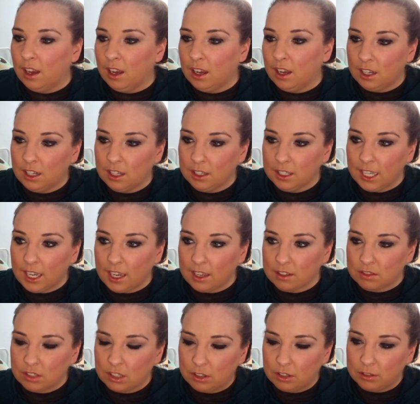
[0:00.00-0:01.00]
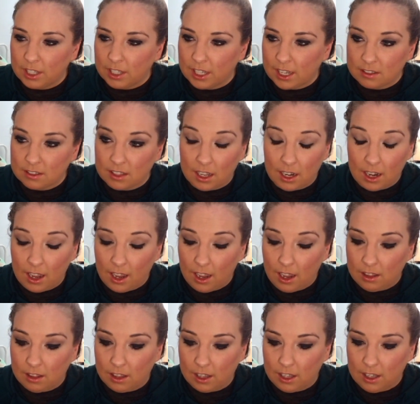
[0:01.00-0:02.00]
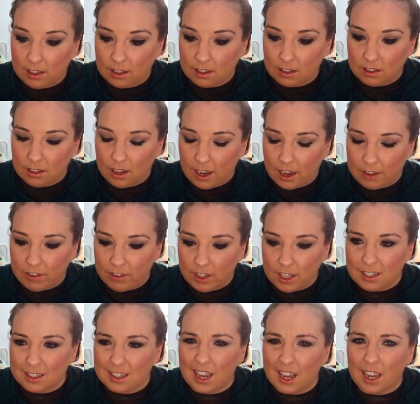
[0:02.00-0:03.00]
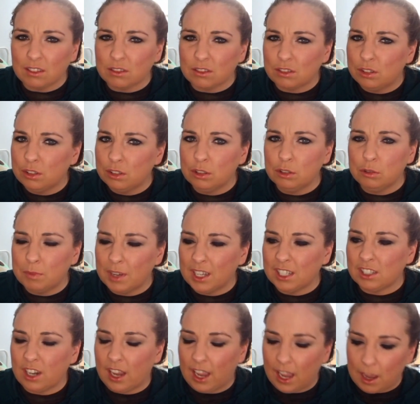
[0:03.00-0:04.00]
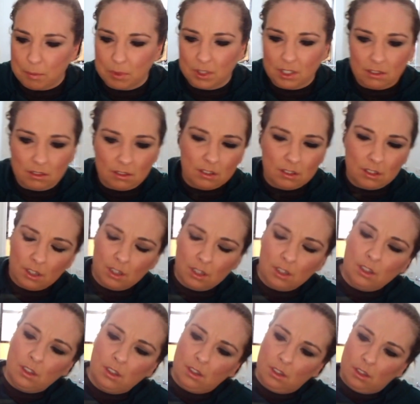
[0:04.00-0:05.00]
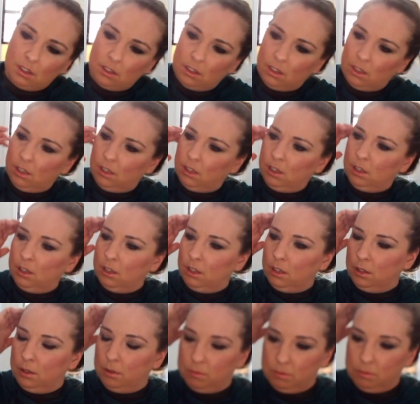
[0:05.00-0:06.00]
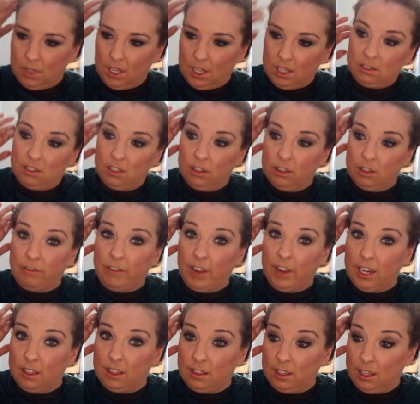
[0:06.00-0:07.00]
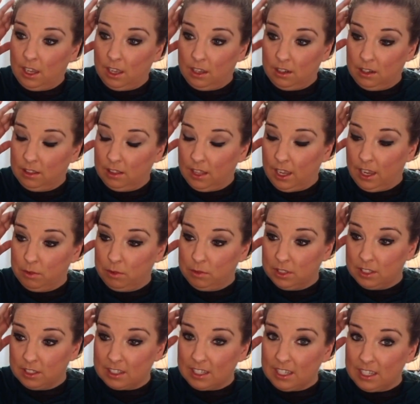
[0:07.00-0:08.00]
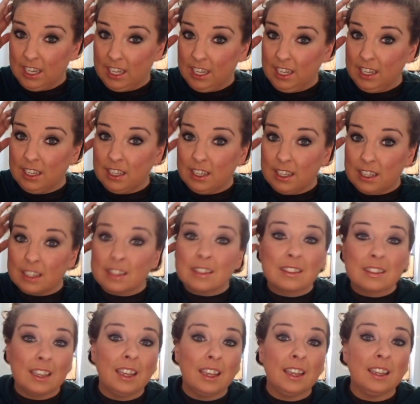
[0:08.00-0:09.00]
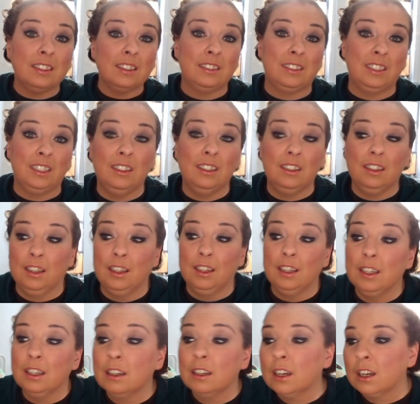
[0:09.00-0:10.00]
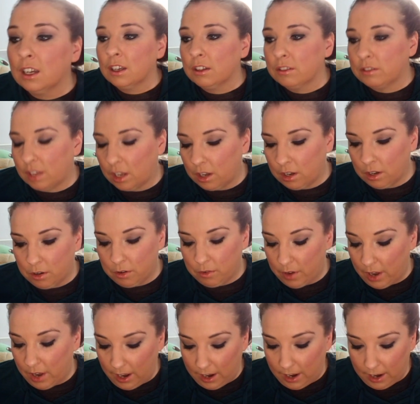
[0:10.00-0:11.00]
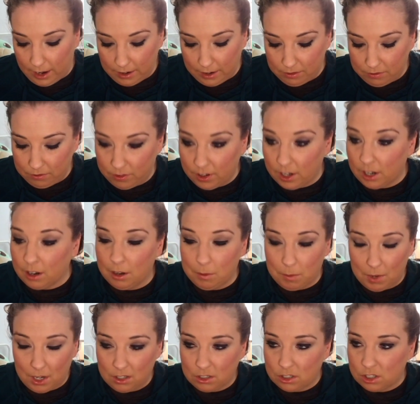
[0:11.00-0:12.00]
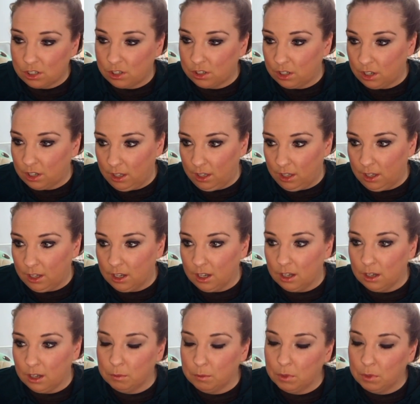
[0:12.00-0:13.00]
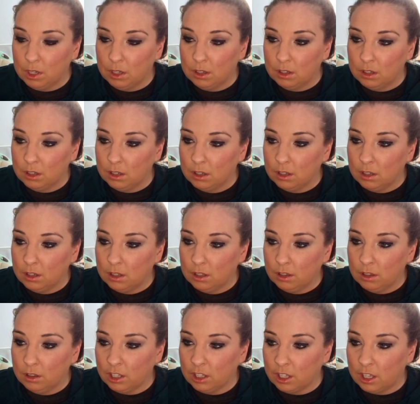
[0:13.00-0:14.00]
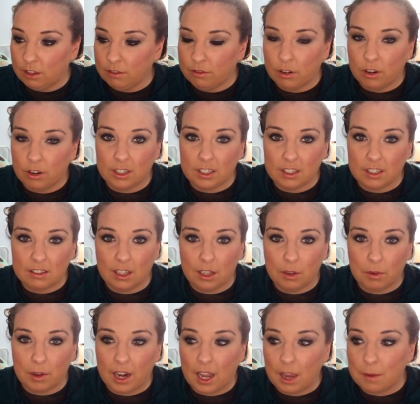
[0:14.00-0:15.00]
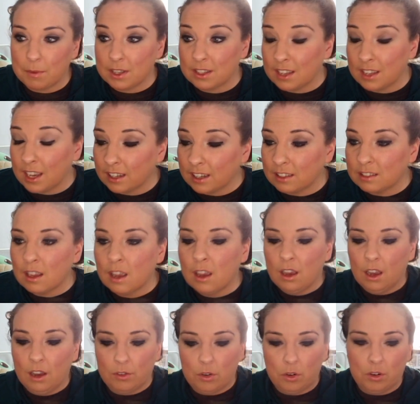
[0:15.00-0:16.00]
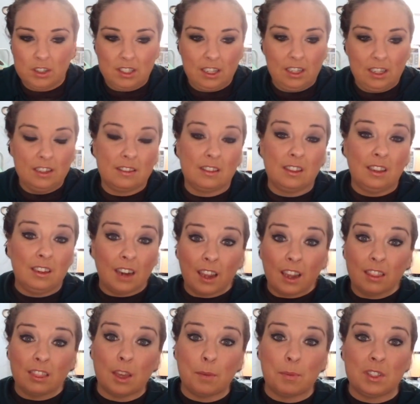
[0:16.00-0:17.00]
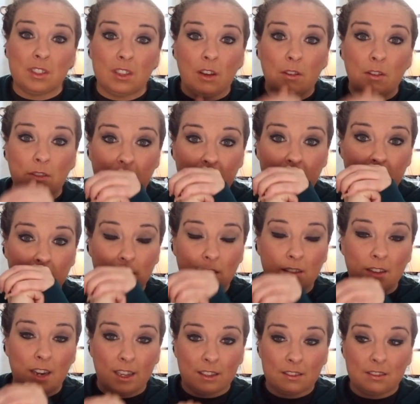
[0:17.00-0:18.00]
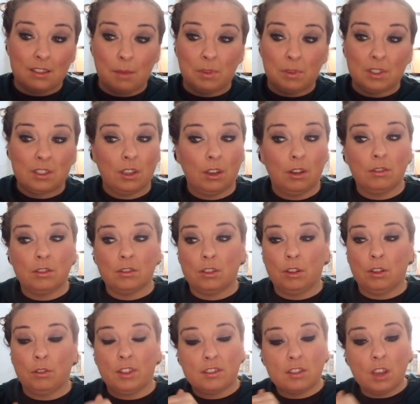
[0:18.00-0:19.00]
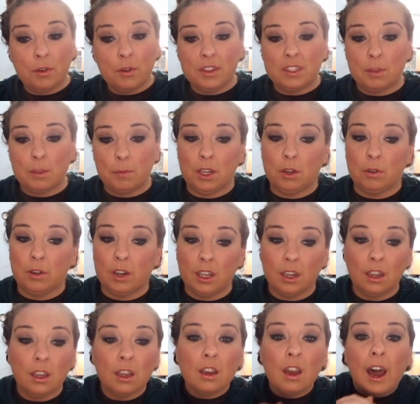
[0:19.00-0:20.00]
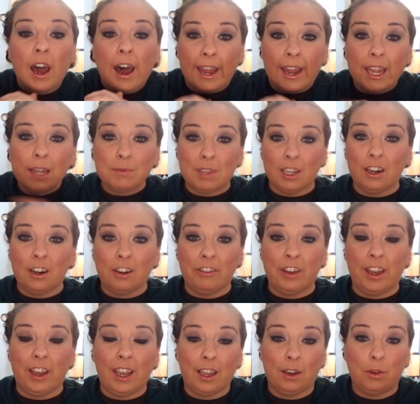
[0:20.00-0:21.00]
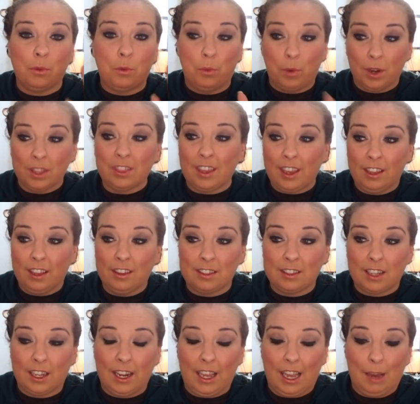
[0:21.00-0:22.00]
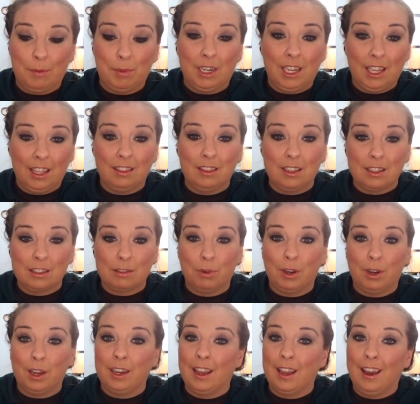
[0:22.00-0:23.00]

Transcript: Uh, yeah, so like I said, like I felt like not too much happened um, until the fight at the end, and that was insanity. So I very much am looking forward to seeing what happens next. Of course, it is the ninth episode next episode. So that's always the big one. I am terrified. What the hell is going to happen in this one?